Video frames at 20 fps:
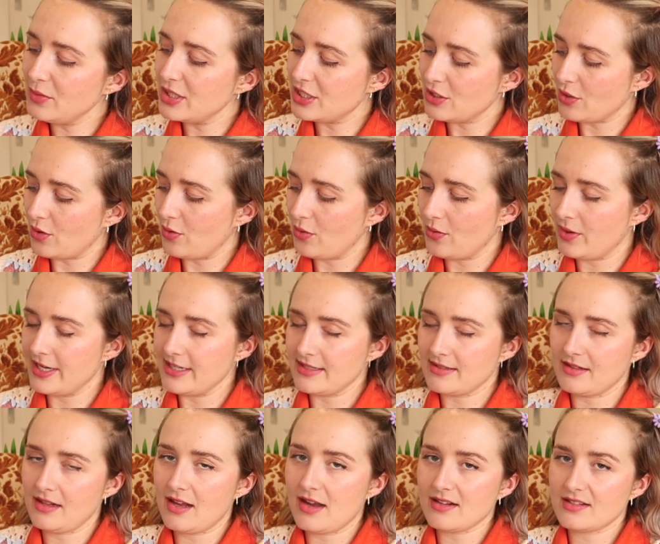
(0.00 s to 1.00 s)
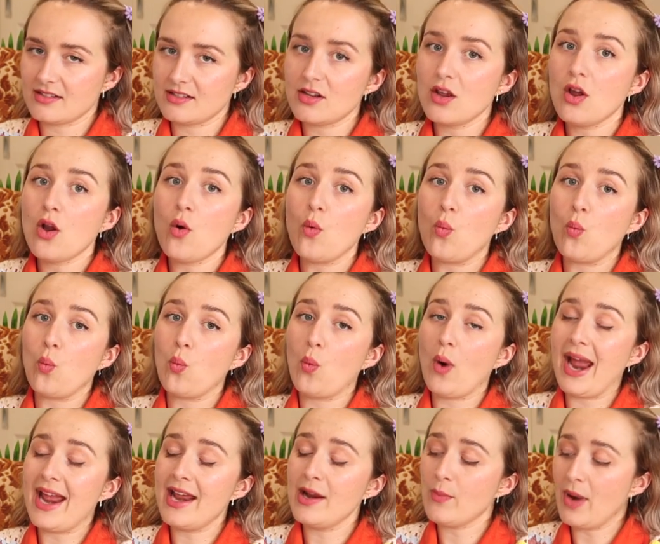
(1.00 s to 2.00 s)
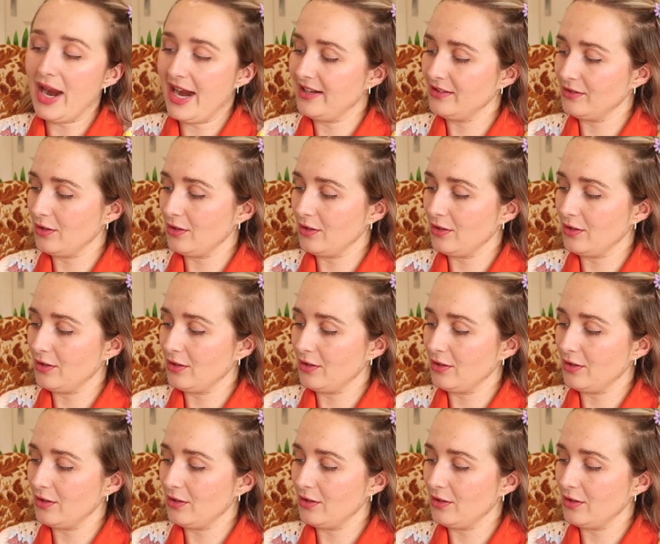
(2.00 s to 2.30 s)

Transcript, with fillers: which always lasts way